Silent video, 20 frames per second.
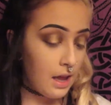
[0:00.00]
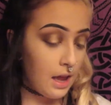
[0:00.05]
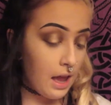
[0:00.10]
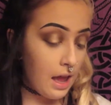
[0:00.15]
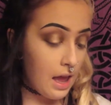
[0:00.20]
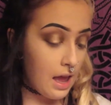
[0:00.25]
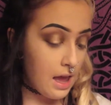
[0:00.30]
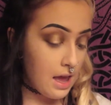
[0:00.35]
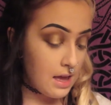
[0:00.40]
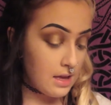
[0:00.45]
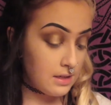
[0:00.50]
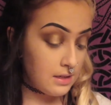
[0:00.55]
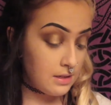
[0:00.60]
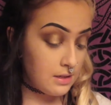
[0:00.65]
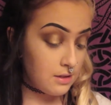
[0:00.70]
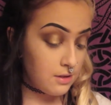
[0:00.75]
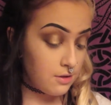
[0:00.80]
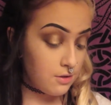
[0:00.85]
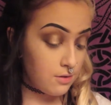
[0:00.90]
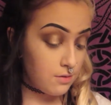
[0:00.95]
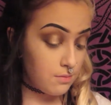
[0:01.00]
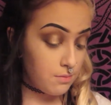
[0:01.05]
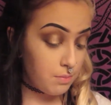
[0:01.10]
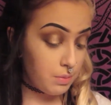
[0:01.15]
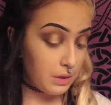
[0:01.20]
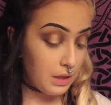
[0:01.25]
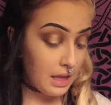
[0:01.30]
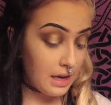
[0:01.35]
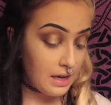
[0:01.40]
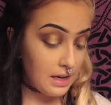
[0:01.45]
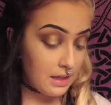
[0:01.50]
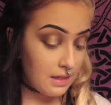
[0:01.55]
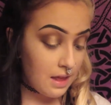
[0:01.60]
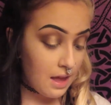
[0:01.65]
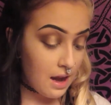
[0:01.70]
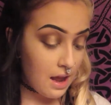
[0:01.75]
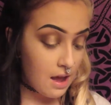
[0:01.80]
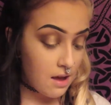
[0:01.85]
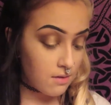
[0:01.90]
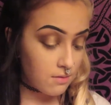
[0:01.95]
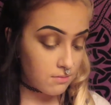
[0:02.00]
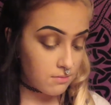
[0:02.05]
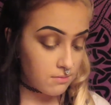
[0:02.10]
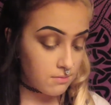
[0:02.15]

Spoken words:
and blending that out.